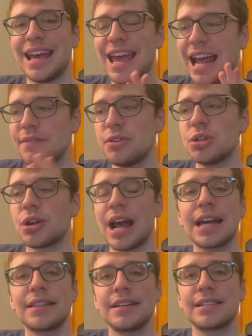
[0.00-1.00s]
And if you
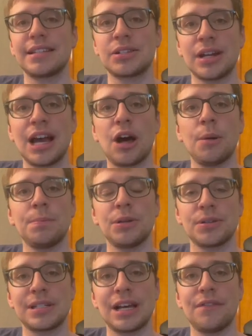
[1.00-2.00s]
track this, it's going to help
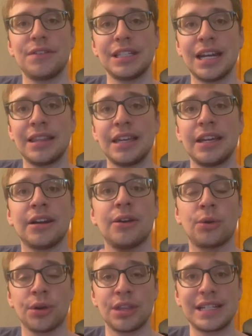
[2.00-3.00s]
yourself at the end of the year
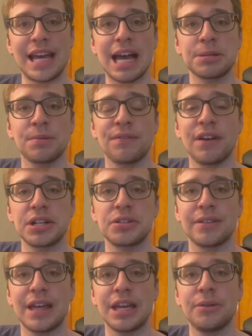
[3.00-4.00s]
or the tax
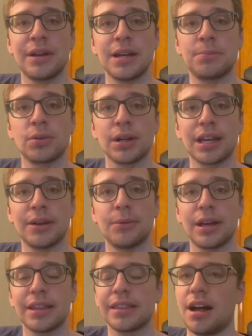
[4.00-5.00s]
professional that you end up working
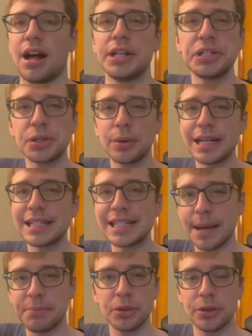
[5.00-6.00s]
with. I'll just quick
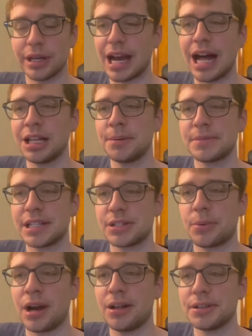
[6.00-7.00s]
step through the columns as
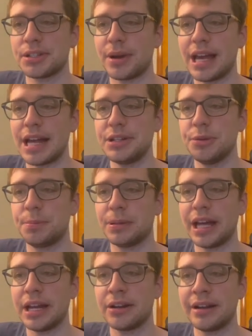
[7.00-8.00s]
well. So I do
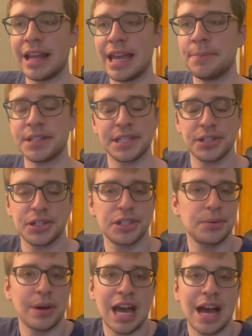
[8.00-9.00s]
player name. This is just
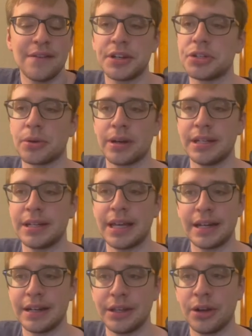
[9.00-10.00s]
the way I've enjoyed
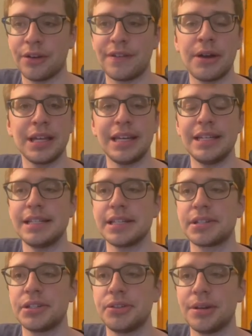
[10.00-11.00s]
and found it
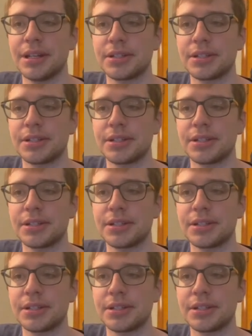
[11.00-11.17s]
easiest to do it.